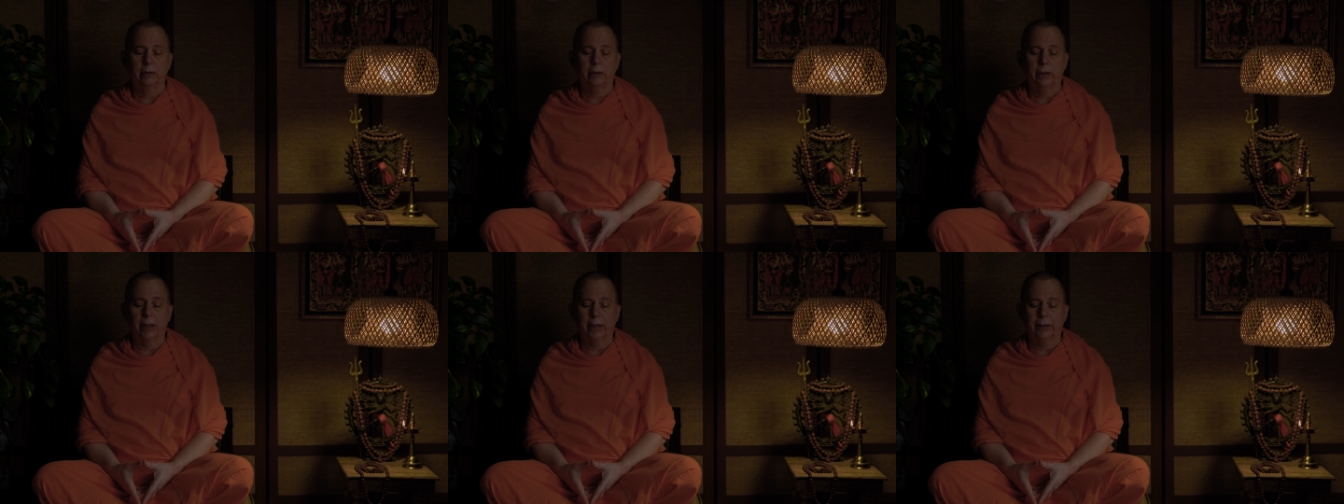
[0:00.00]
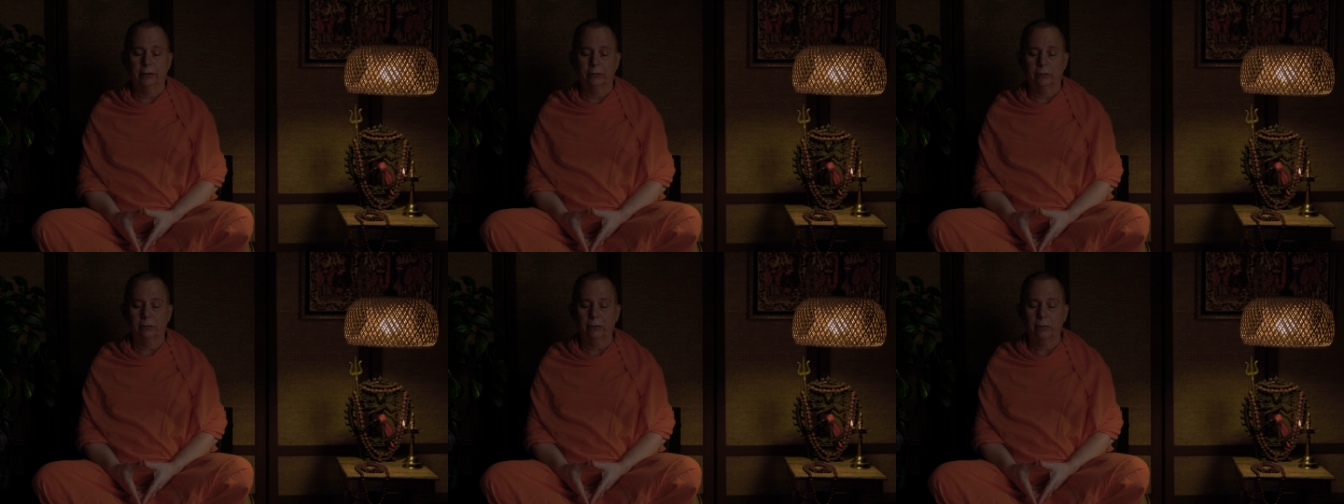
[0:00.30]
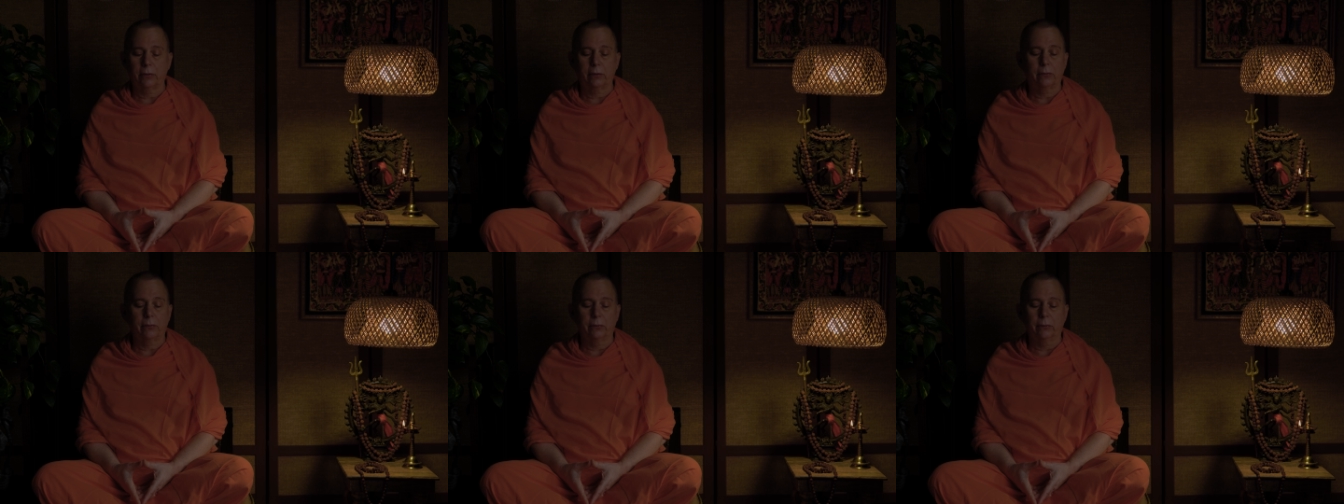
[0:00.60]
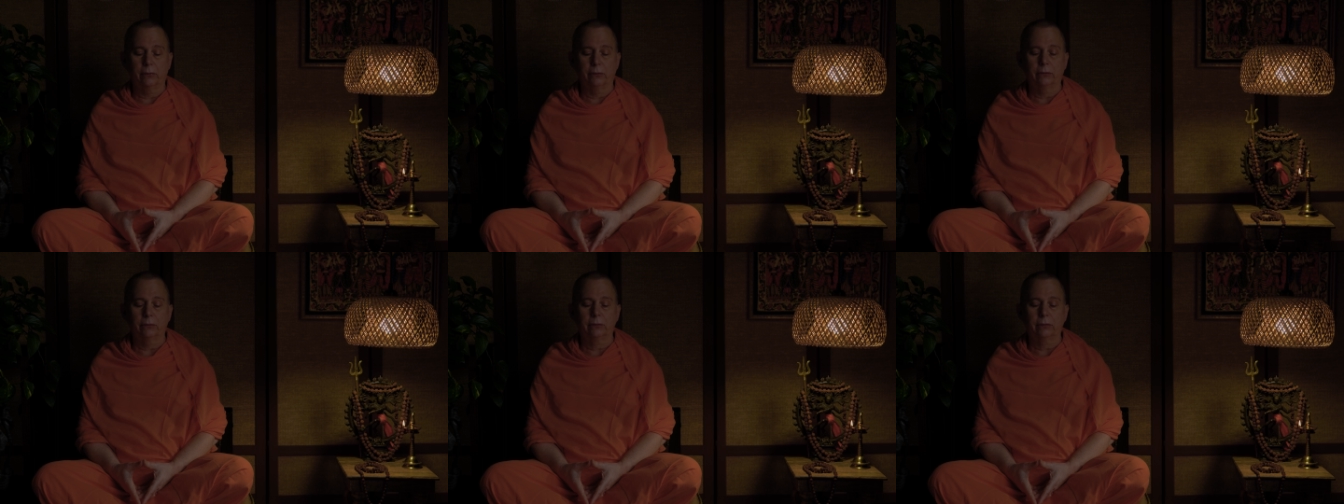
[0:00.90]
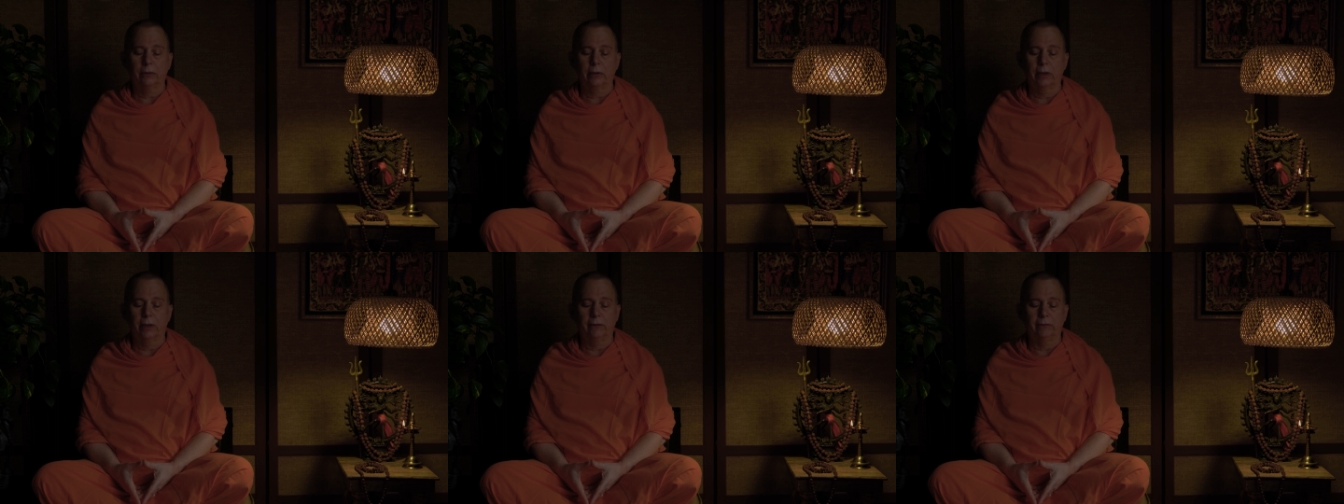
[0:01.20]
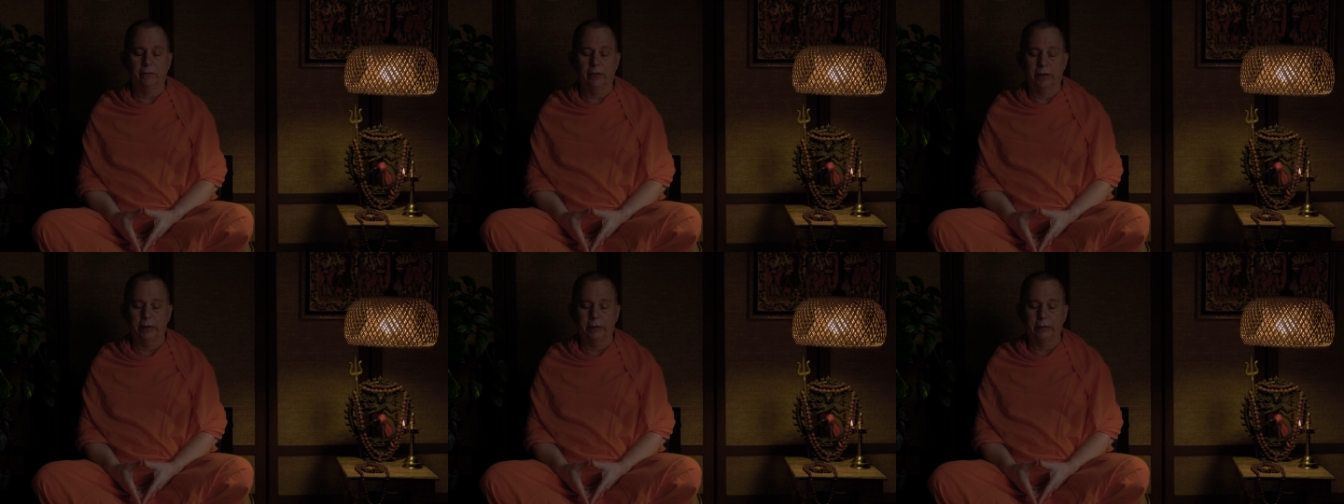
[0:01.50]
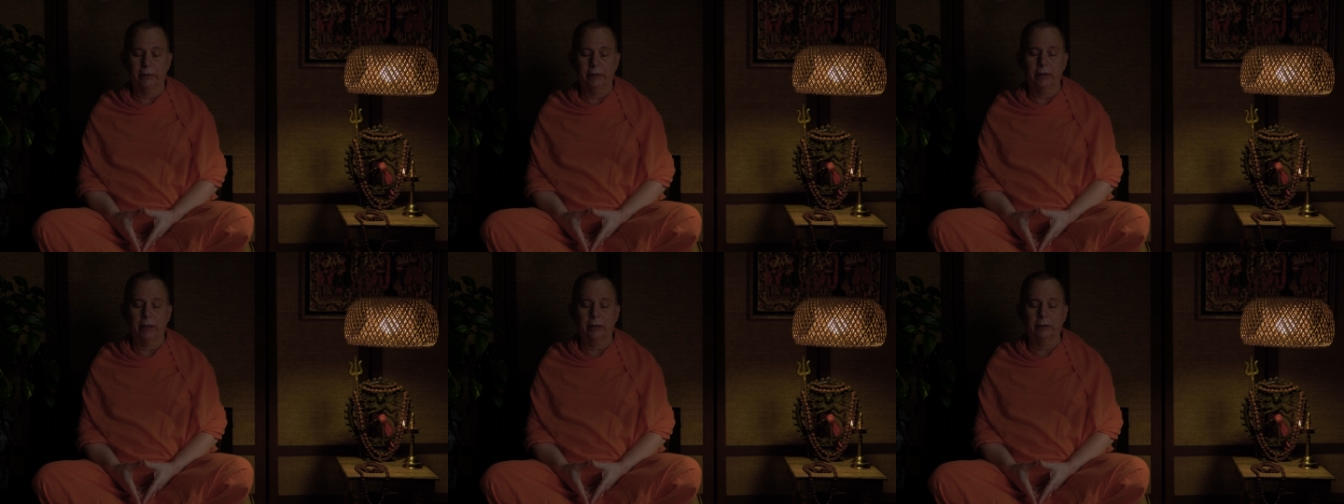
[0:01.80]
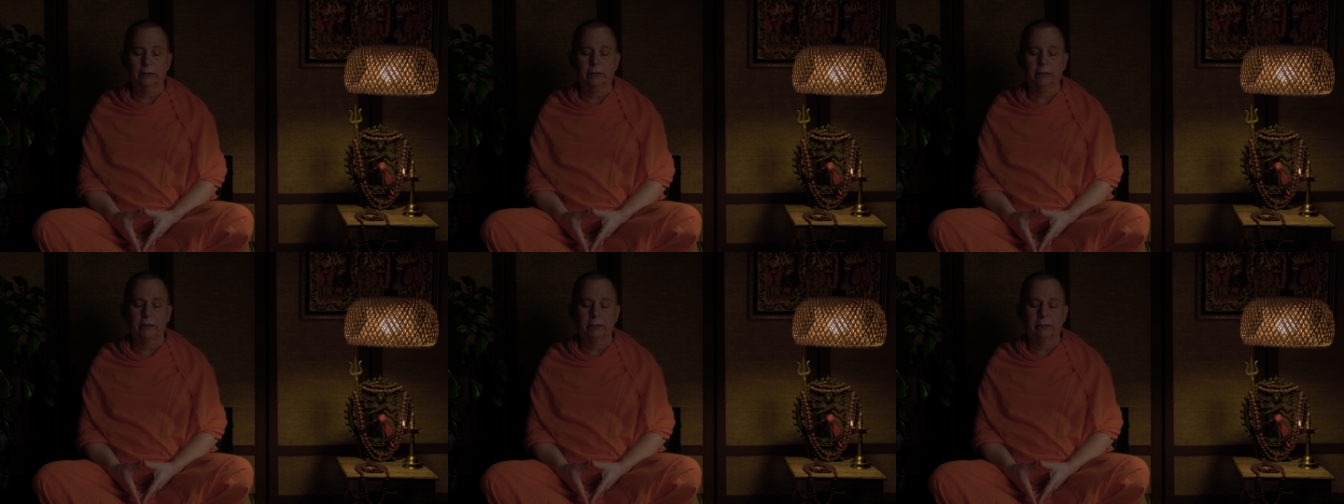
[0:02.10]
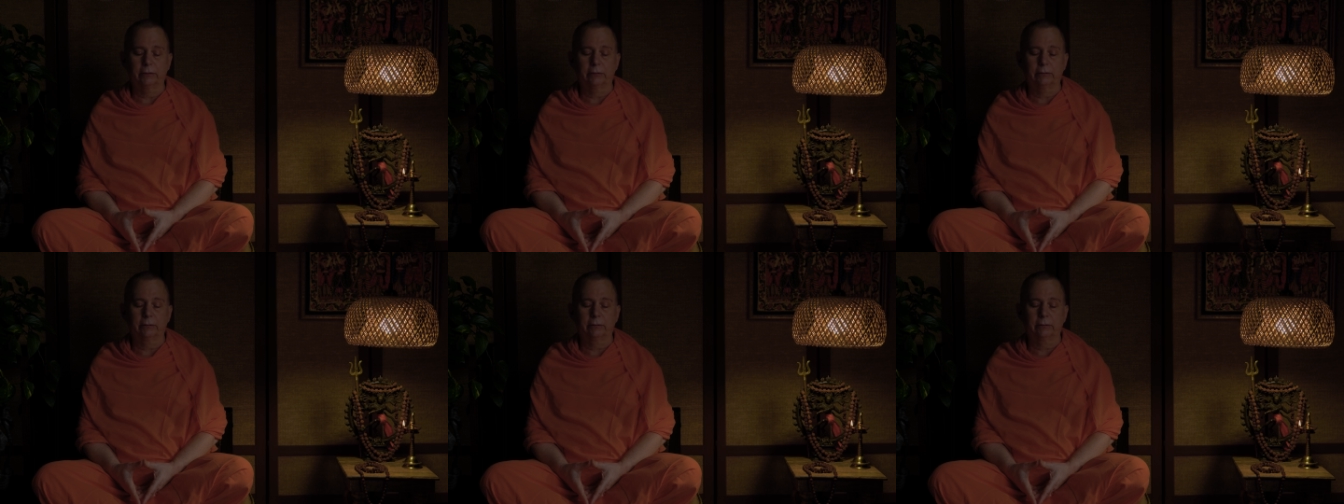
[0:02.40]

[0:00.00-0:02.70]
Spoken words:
Let go of any tension.